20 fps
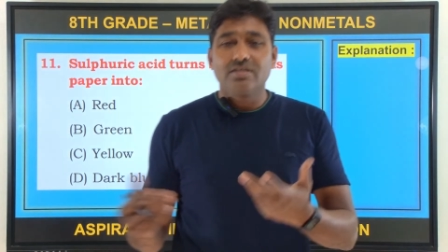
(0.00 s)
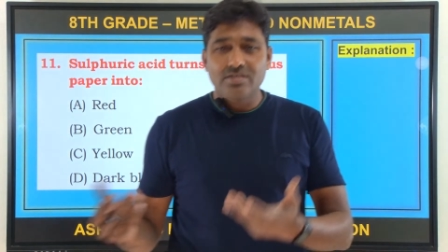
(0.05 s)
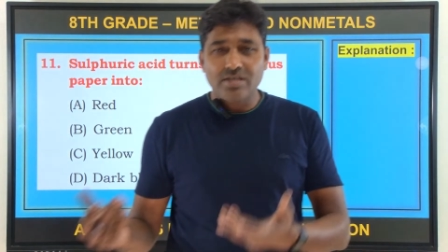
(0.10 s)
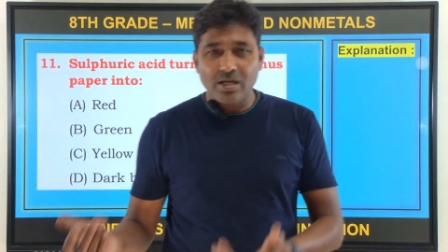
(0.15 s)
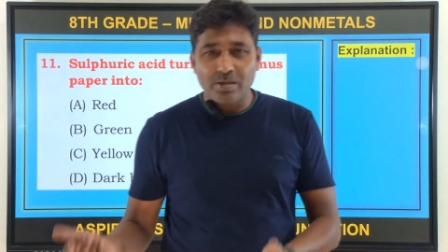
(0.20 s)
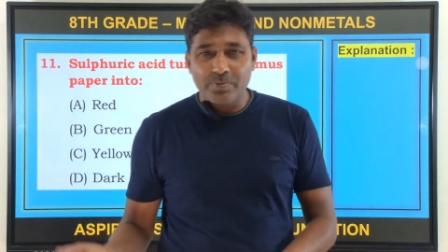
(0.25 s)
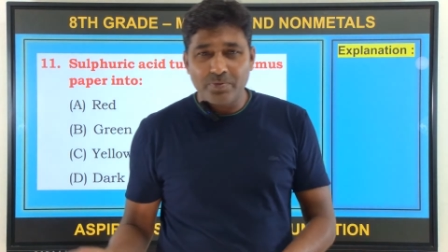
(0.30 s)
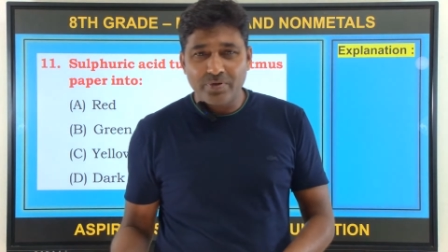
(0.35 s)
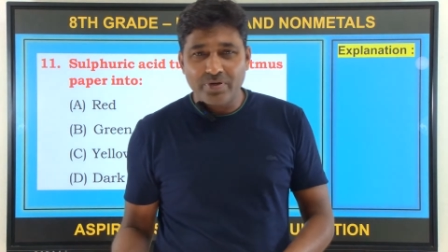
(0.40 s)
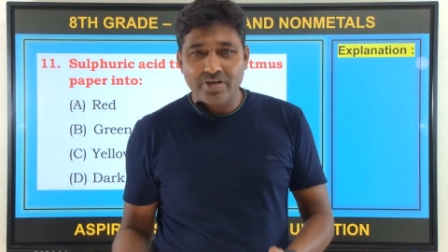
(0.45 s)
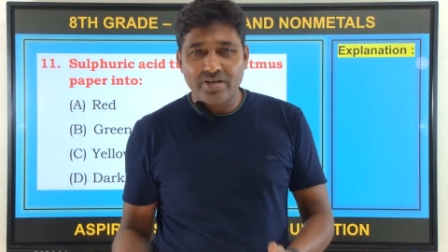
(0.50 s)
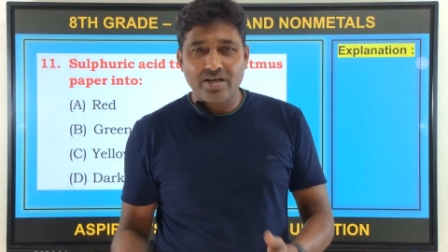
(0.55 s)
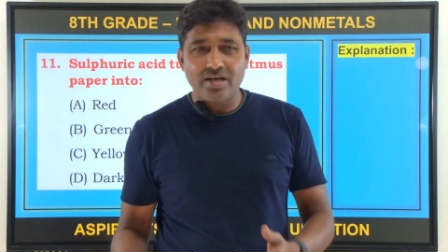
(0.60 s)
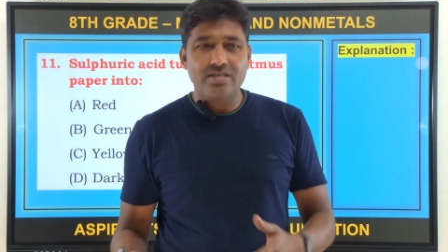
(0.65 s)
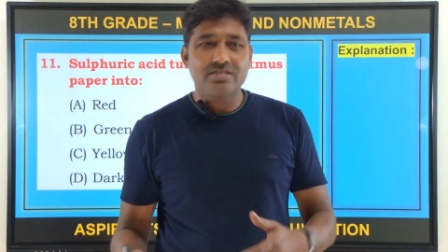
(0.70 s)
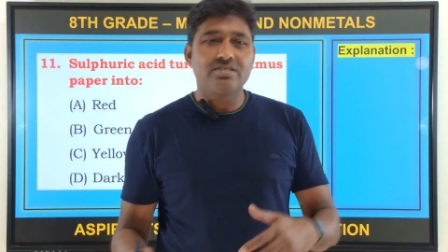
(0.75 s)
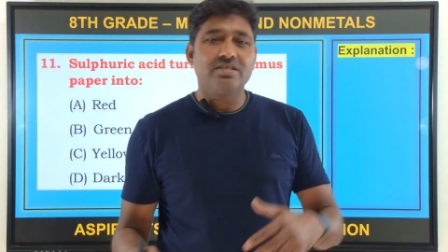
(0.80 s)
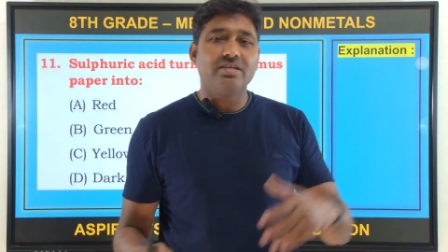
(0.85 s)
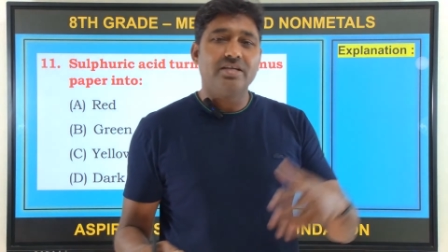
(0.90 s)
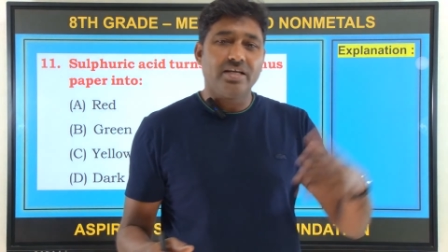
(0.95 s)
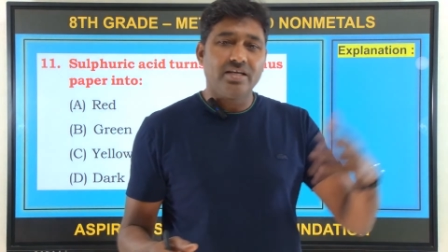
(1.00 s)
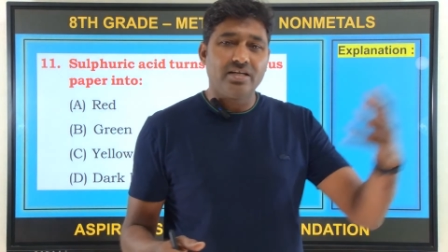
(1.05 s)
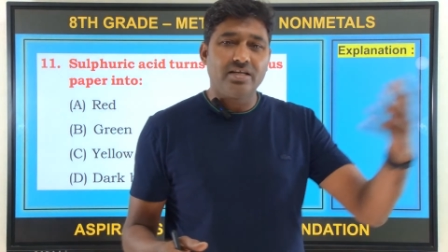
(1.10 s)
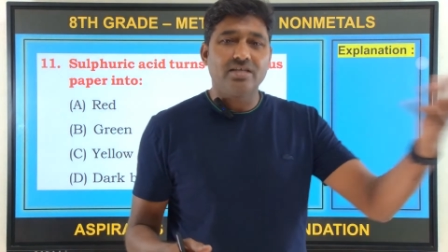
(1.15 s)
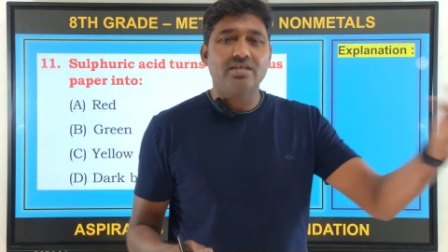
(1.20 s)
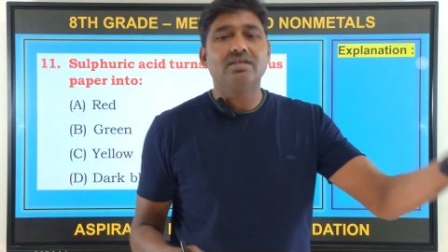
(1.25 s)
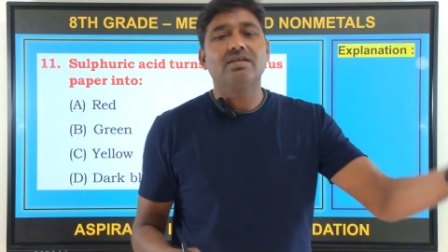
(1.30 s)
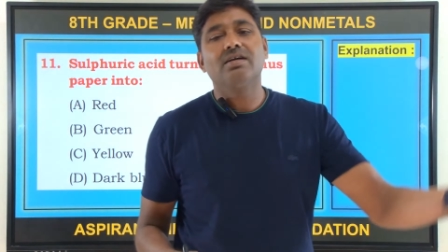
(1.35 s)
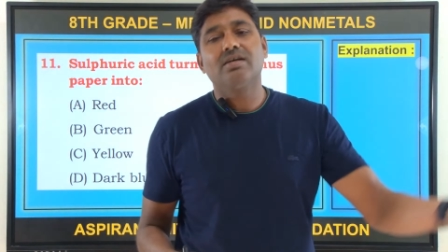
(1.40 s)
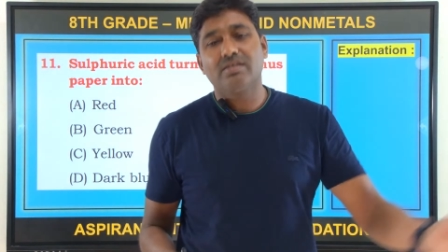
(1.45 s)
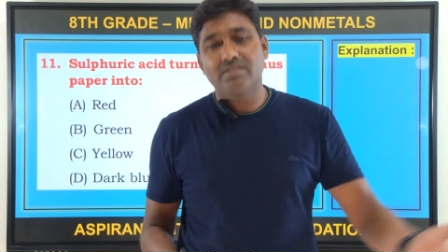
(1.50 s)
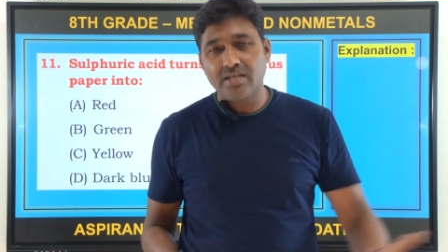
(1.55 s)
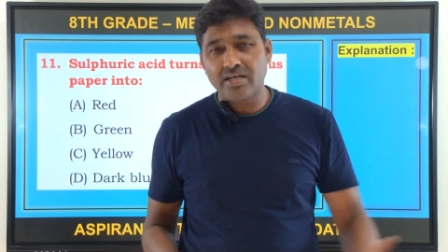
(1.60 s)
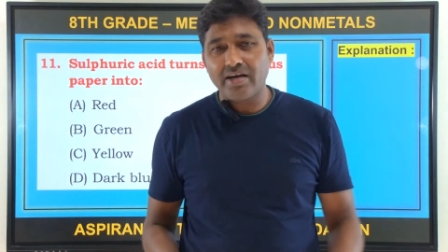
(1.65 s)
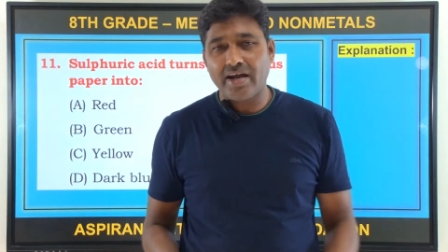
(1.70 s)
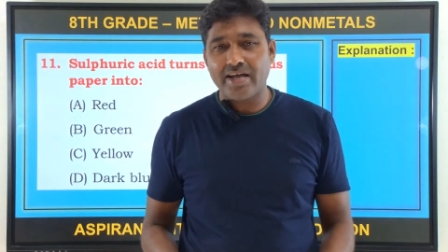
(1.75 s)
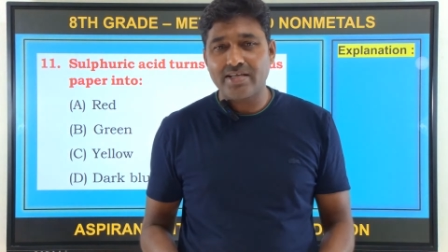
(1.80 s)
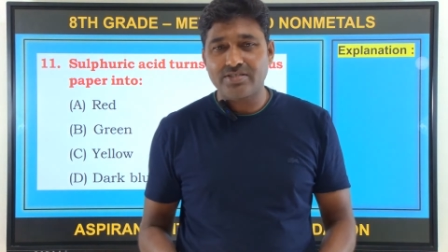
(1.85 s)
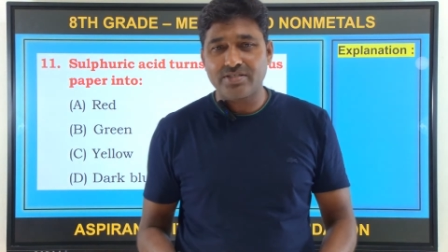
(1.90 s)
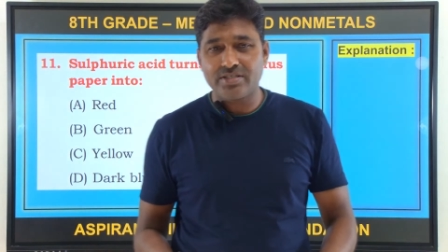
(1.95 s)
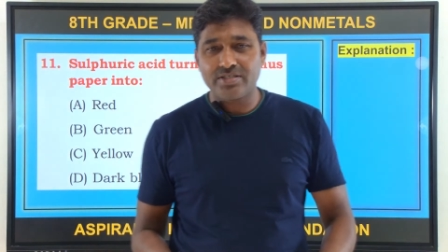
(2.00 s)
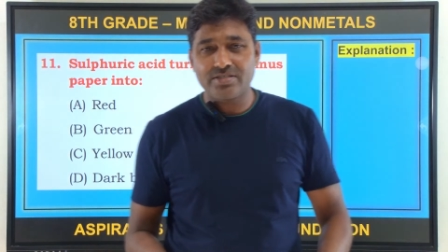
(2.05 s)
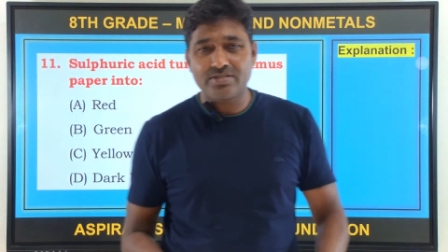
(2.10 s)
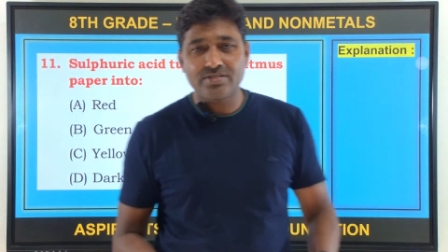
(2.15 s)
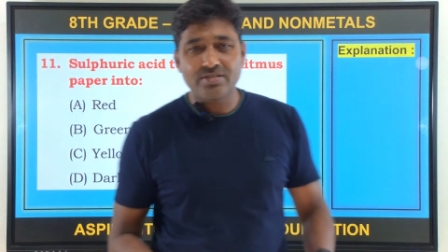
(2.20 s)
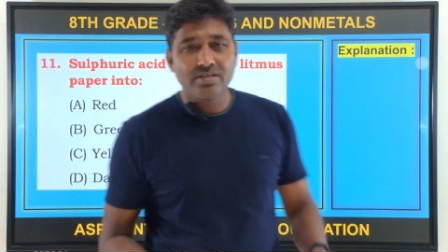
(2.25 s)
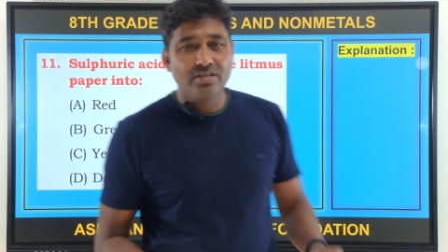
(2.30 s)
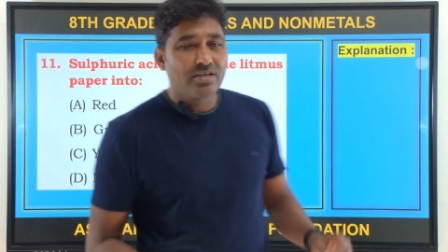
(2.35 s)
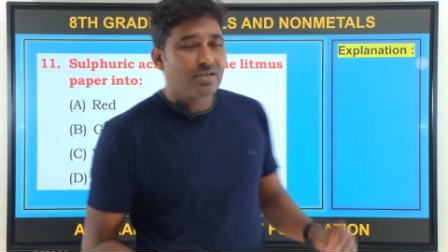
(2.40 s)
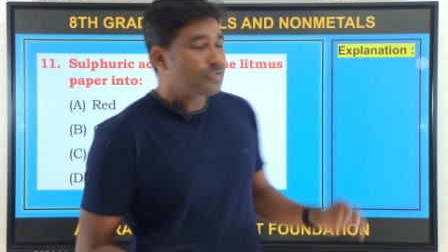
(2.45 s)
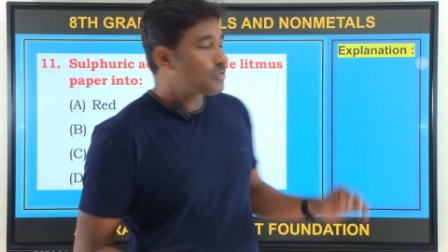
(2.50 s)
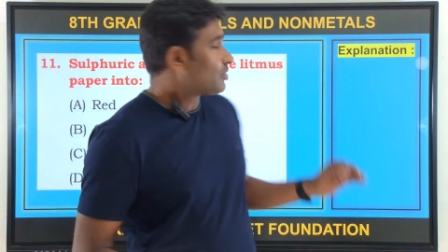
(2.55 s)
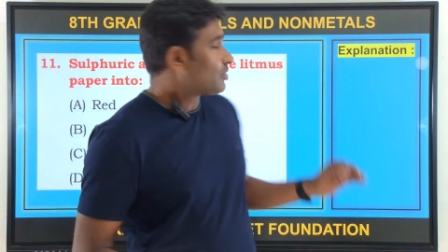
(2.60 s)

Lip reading: sulfuric acid, any other acids. So